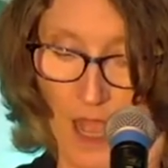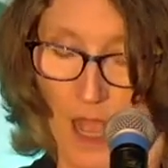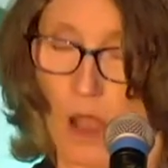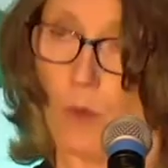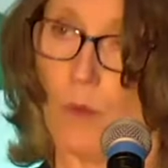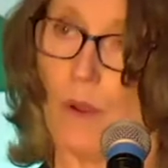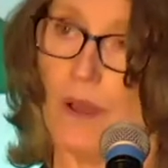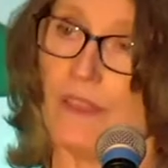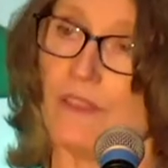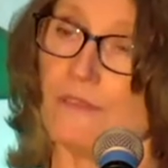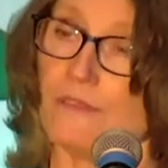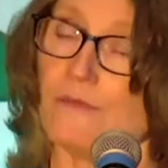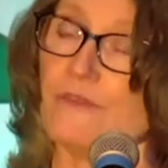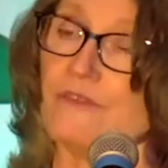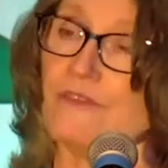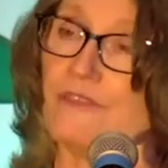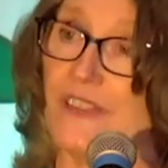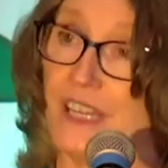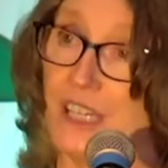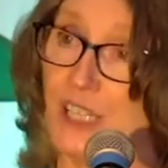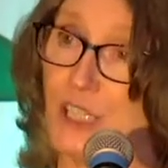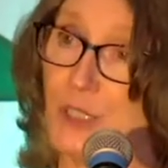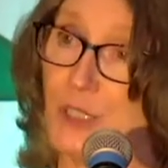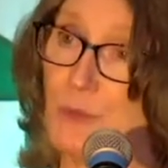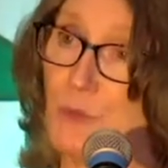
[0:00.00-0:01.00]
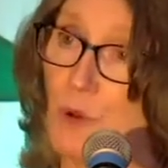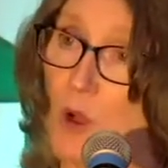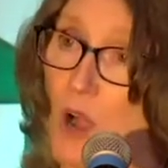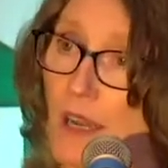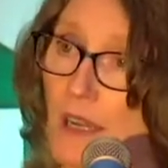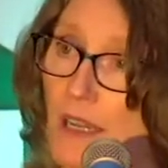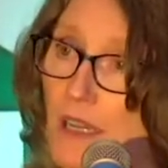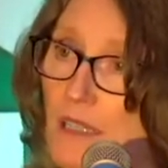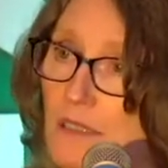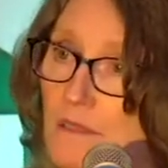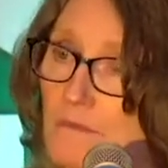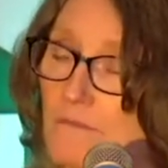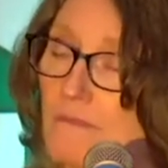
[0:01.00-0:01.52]
Well, the finished
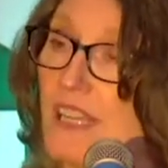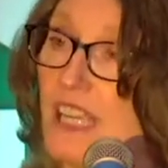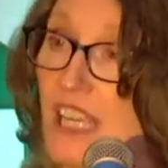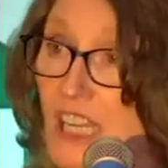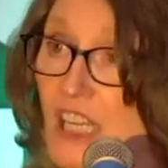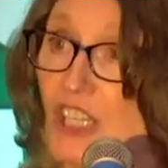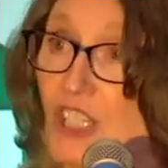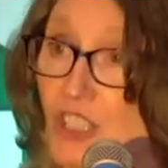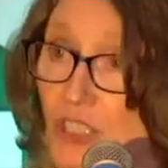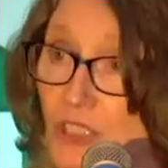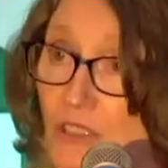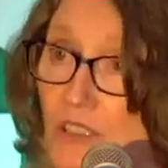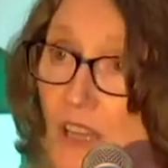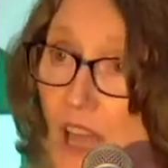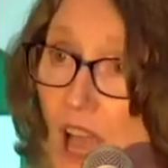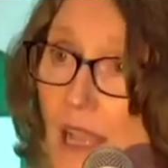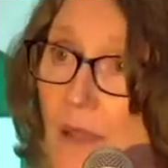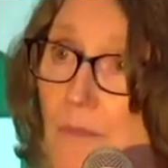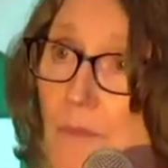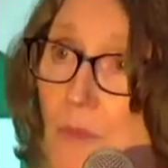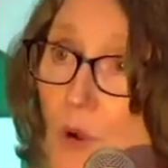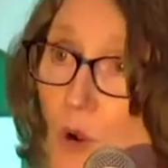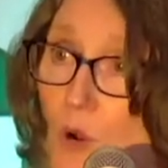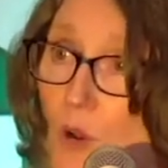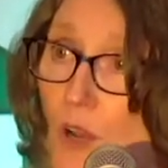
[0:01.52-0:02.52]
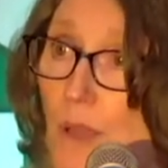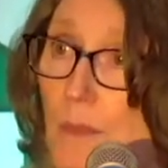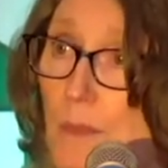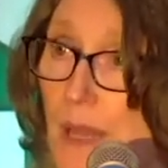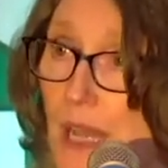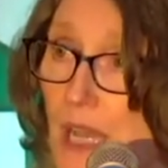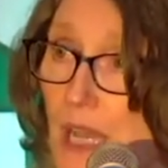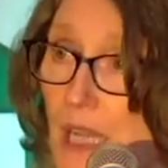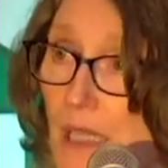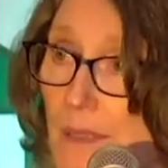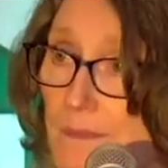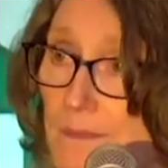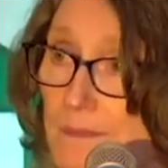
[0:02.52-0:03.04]
product, it looked like a
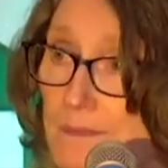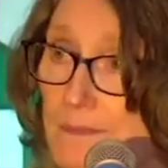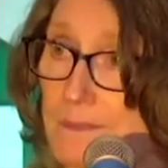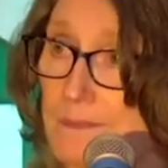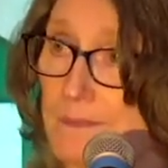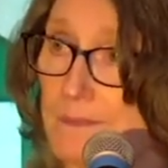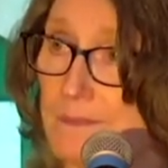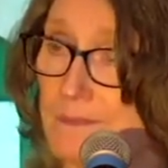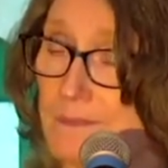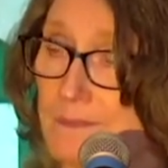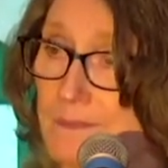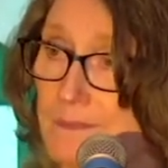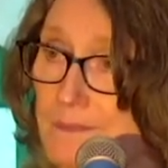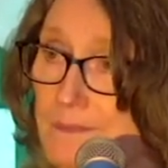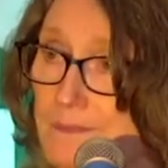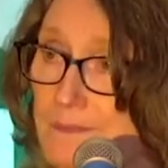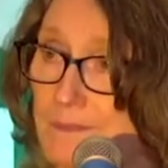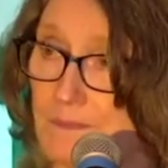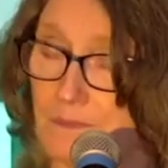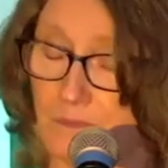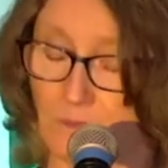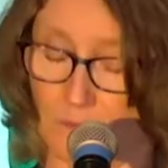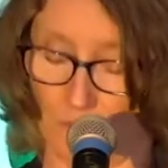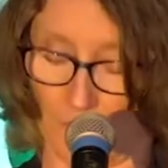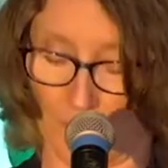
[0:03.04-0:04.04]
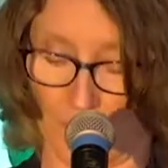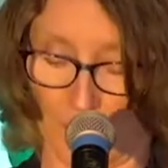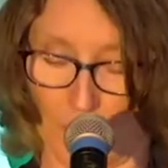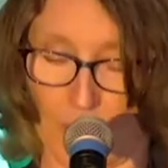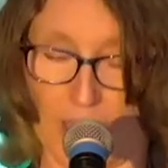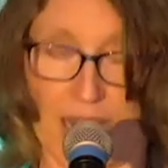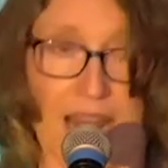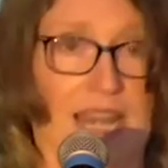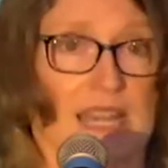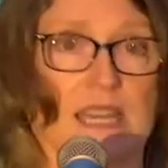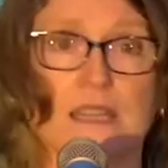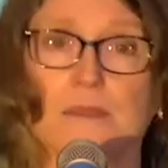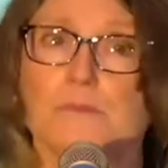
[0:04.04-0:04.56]
porcupine, but
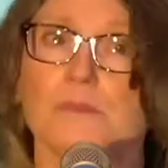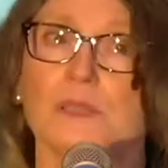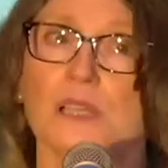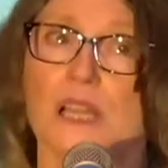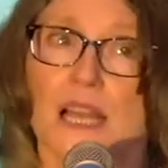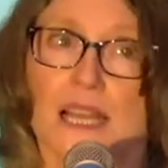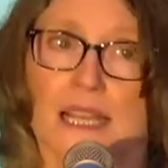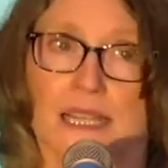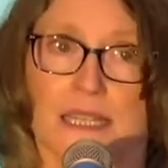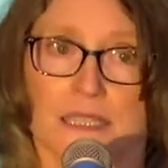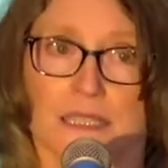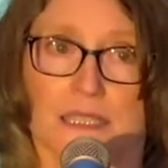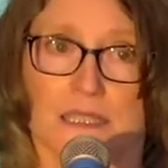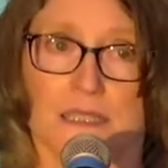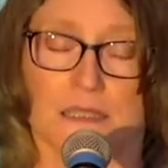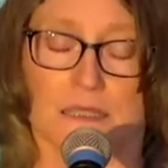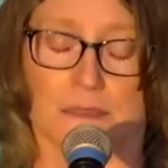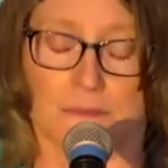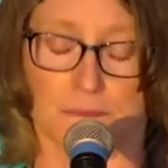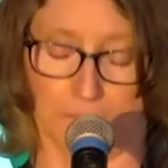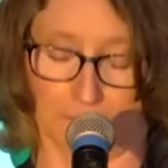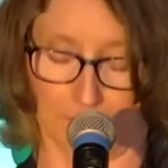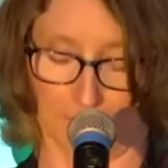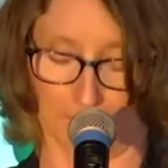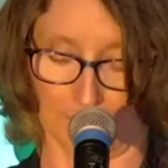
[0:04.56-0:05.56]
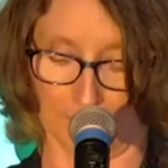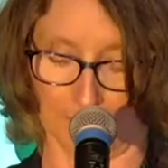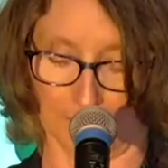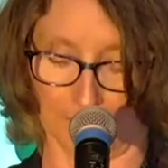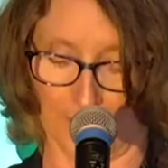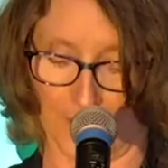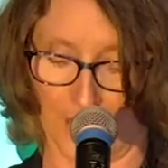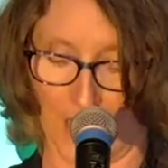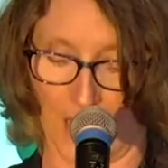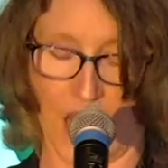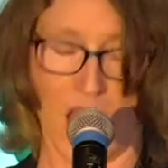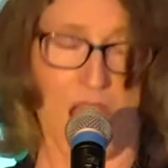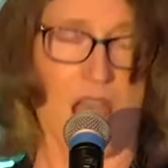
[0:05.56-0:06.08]
I didn't place.
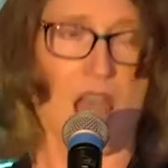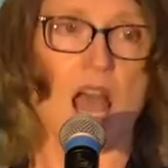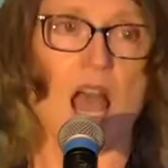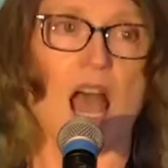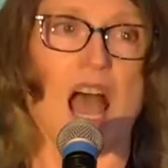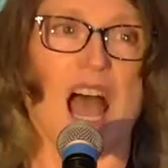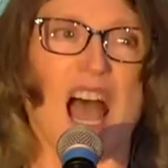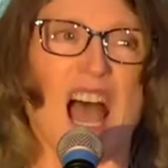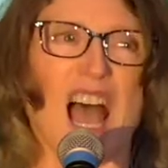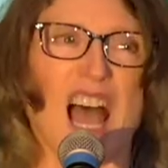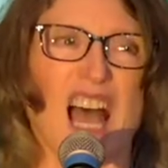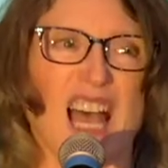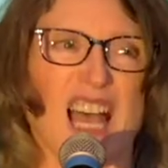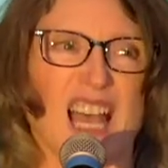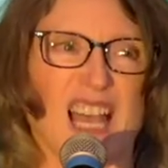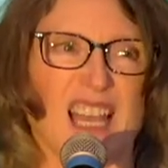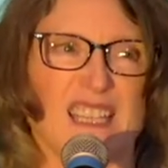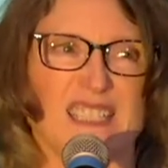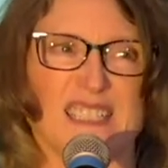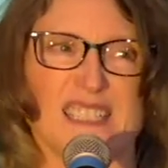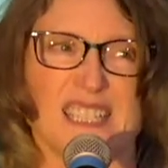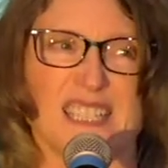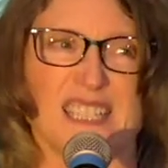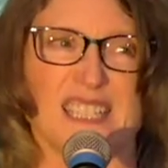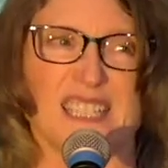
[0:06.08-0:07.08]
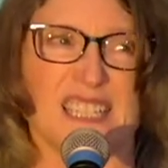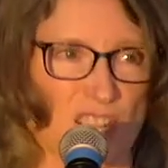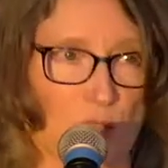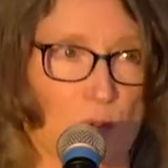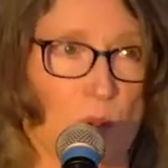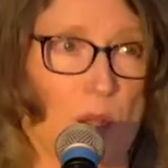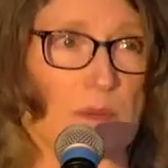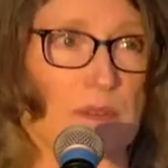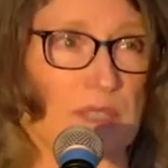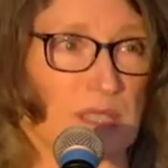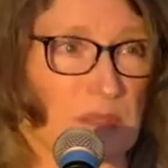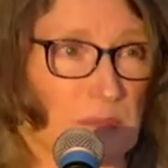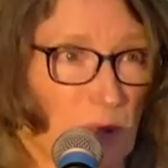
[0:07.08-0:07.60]
I didn't
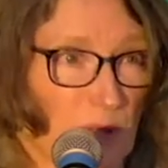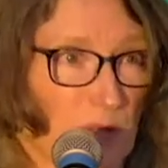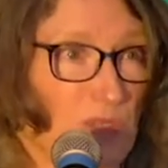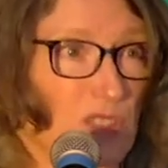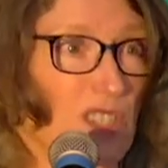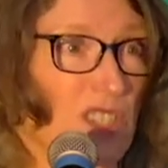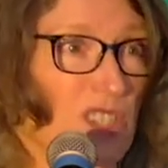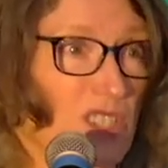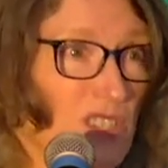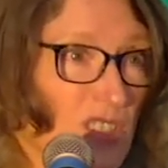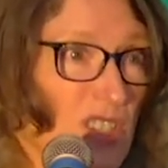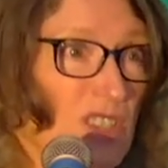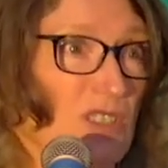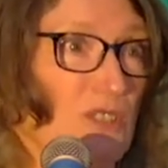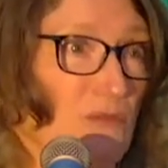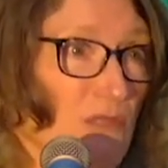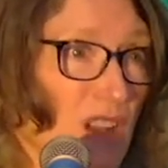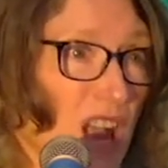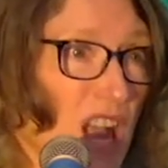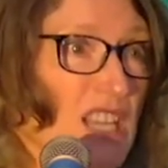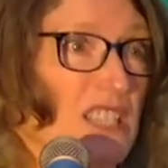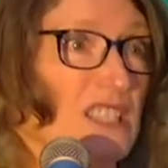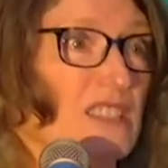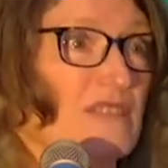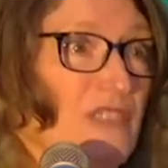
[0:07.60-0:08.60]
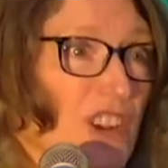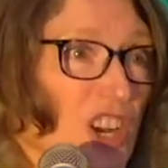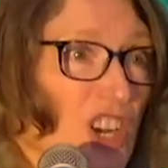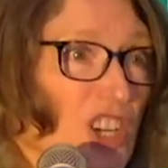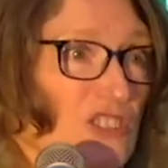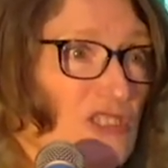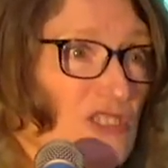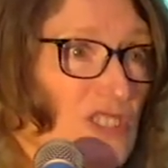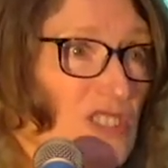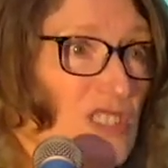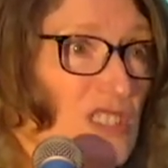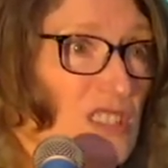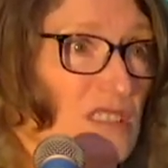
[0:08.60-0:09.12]
know I was supposed to cook the rice
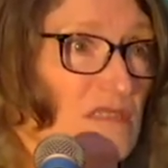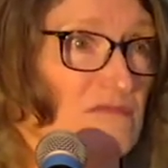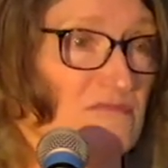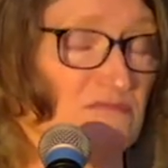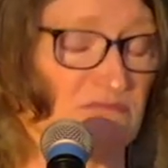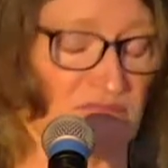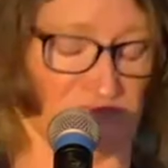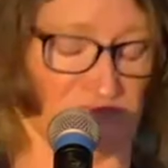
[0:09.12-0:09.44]
first.